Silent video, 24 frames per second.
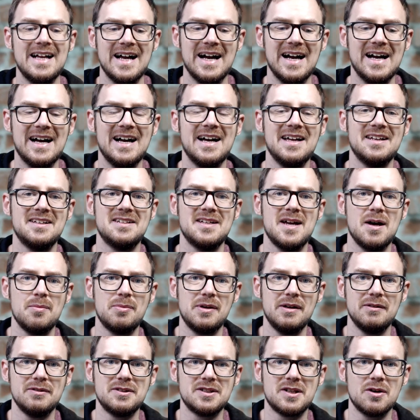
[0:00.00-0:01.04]
and I'll
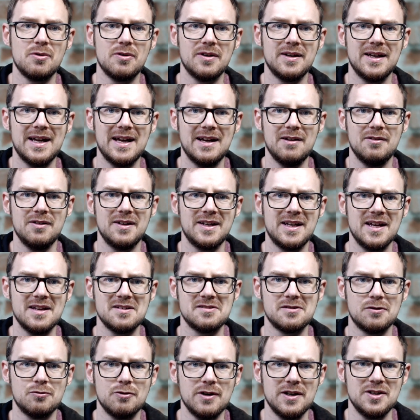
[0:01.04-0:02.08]
be able to go out and get
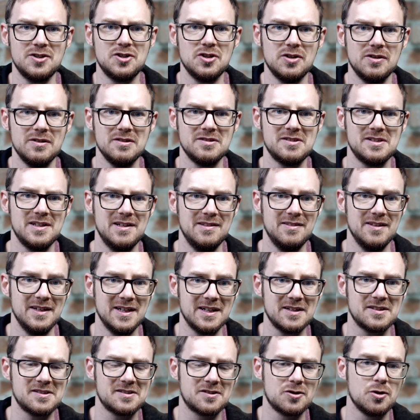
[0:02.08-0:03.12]
some great shots in the
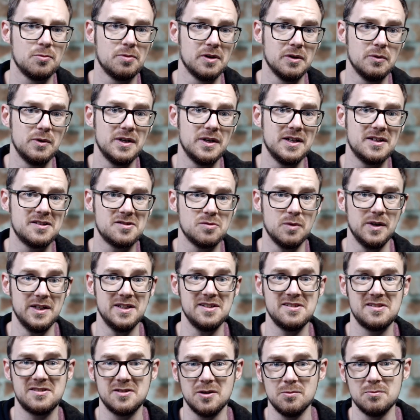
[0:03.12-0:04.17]
next couple of weeks when it
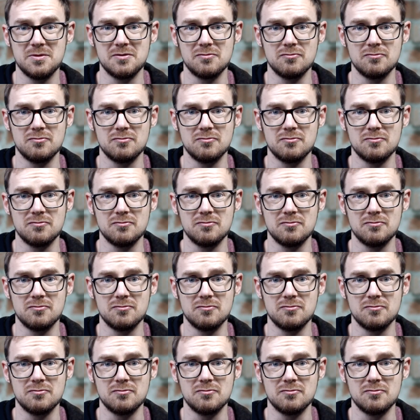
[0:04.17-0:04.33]
stops